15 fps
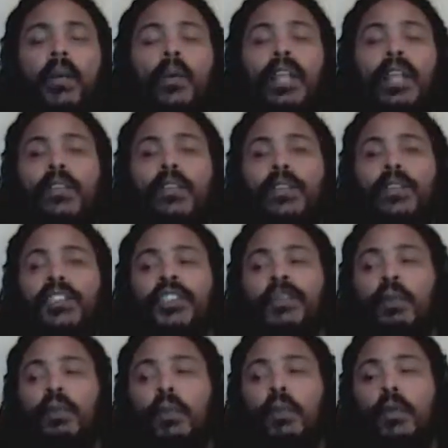Where if you
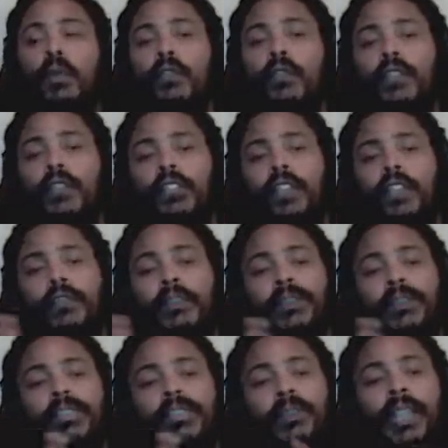just removed yourself
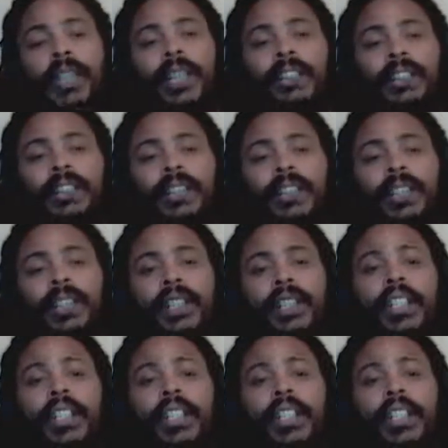from the situation,